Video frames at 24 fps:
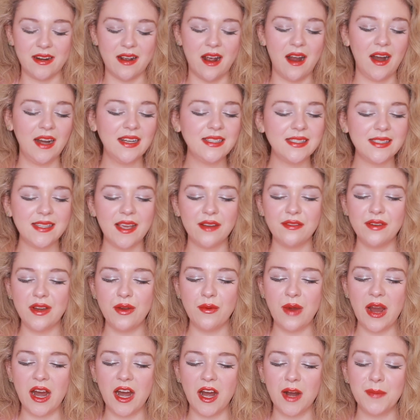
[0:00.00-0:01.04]
hearts
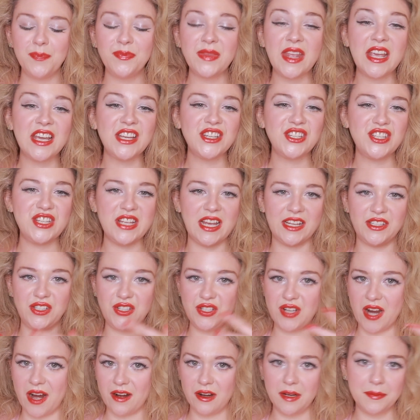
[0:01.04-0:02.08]
everywhere. She had
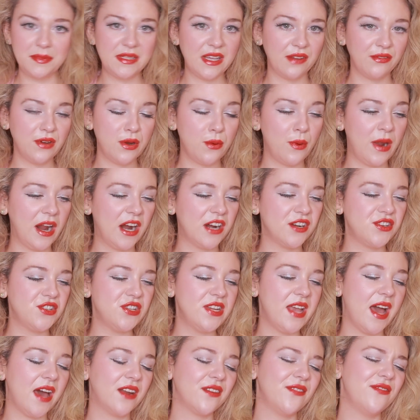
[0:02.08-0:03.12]
cherubs everywhere.
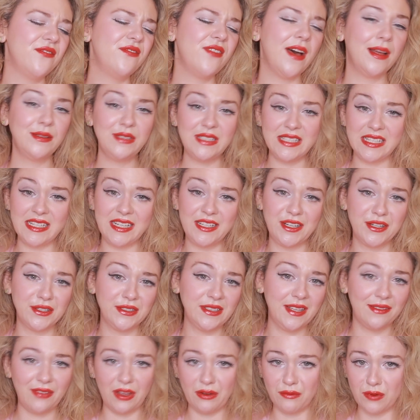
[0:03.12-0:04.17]
She had a fountain in her
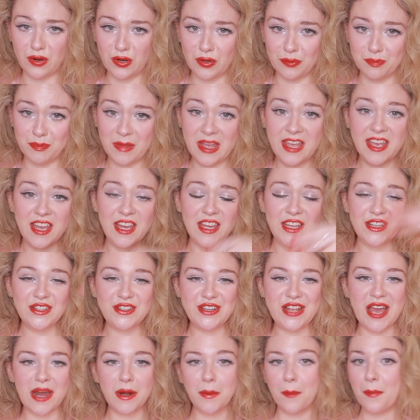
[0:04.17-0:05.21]
living room. She had a